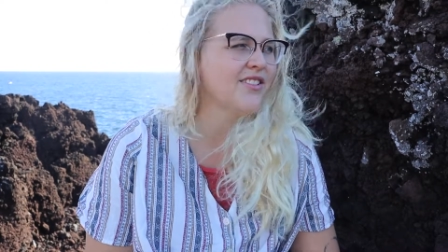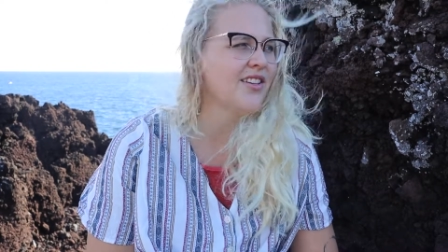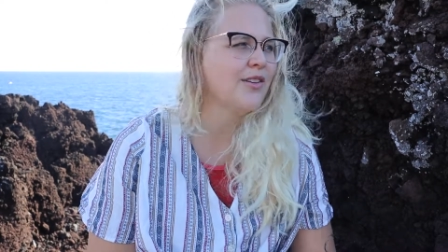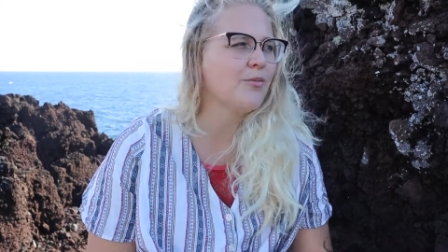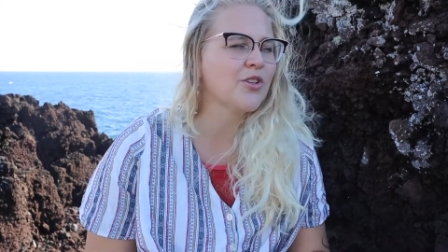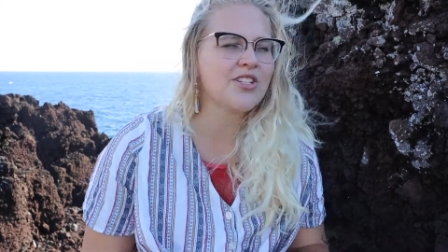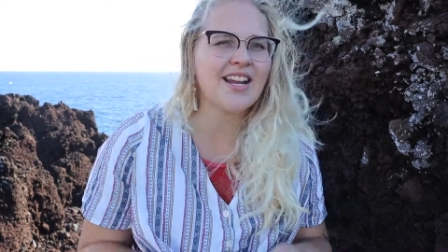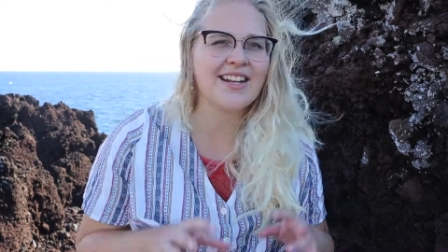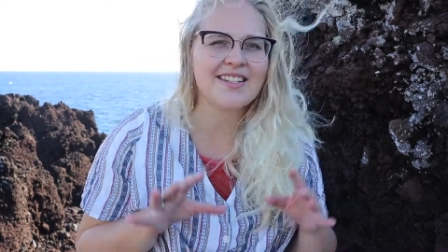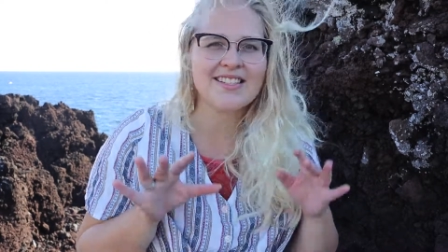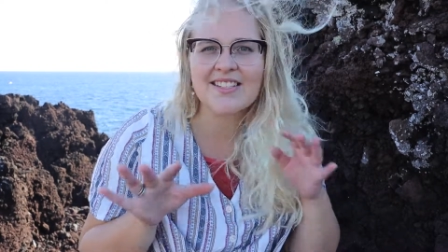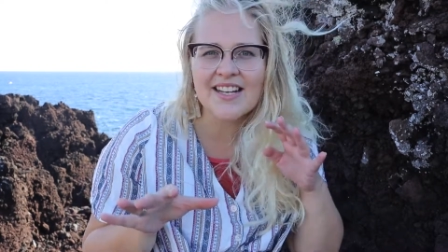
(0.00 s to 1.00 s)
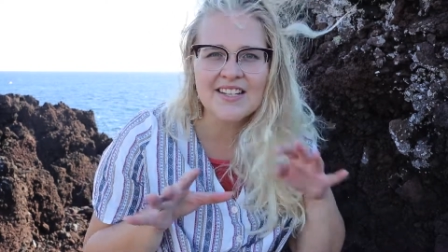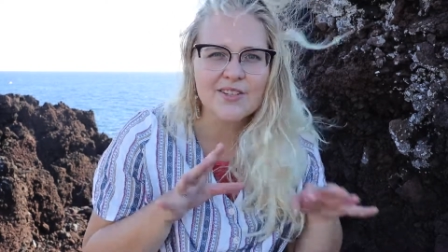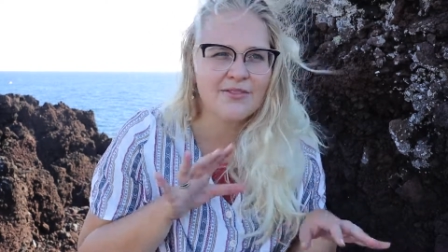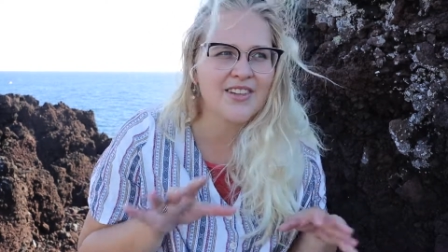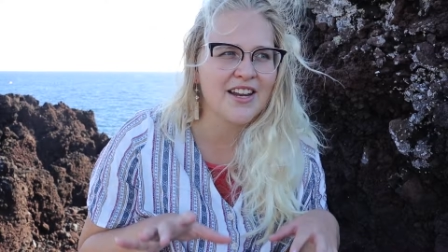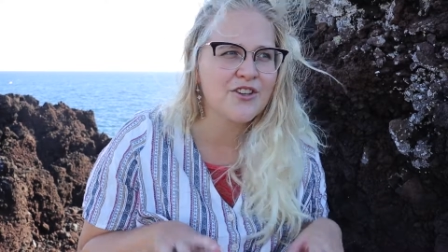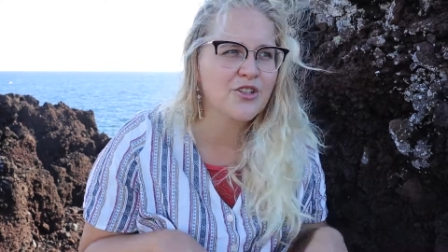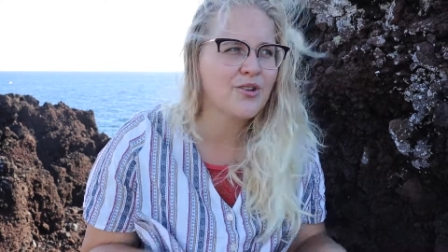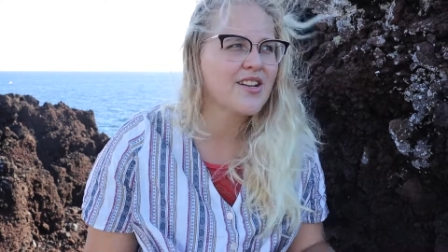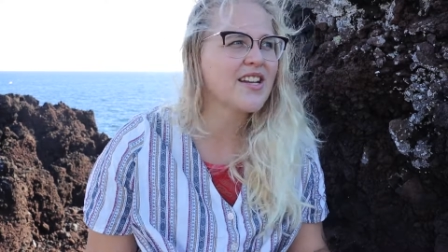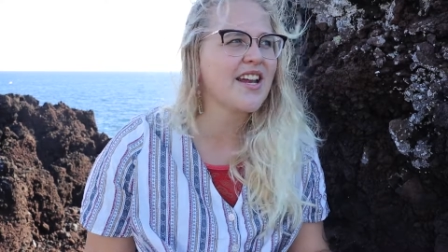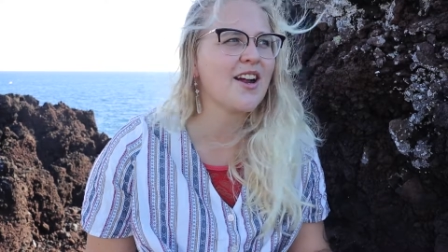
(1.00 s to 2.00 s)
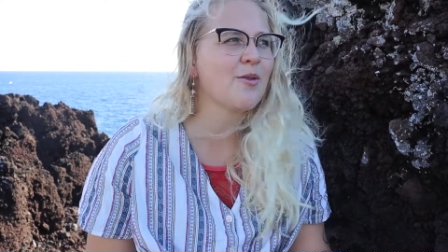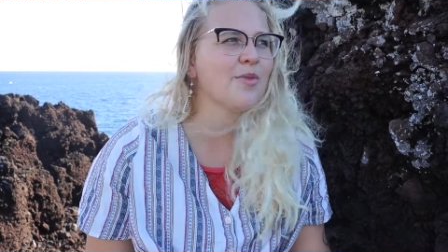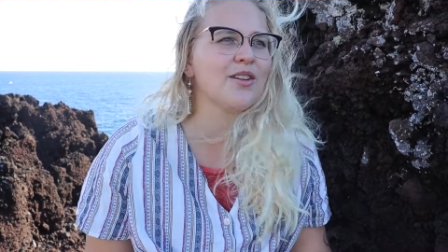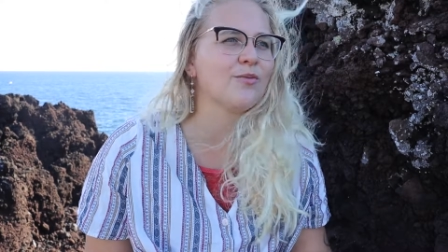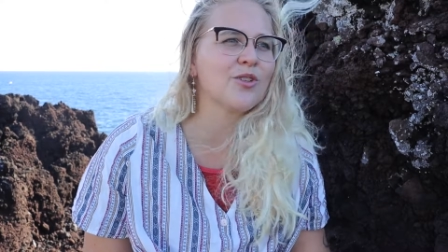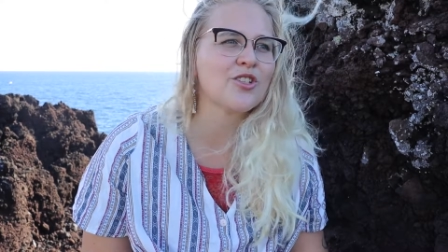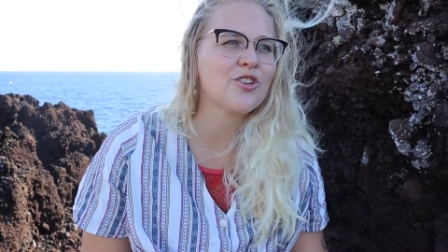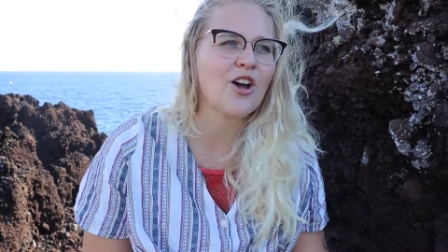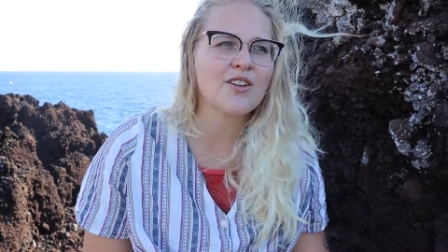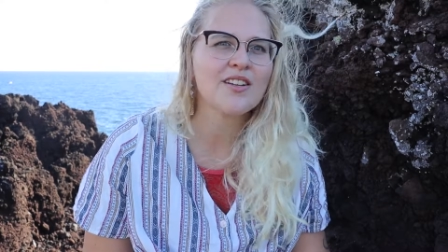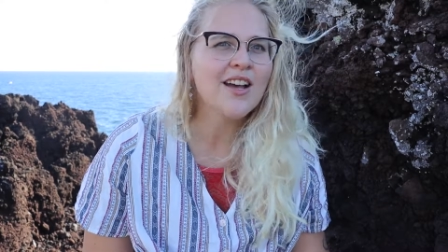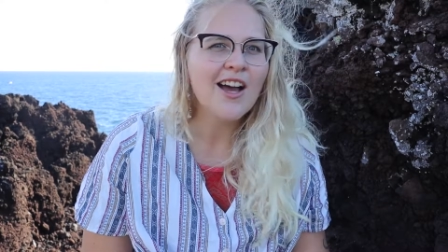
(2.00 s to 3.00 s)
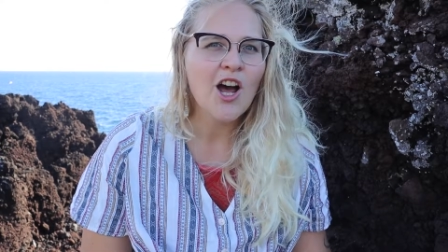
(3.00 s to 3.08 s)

It was like a sense of danger in the air, but it was not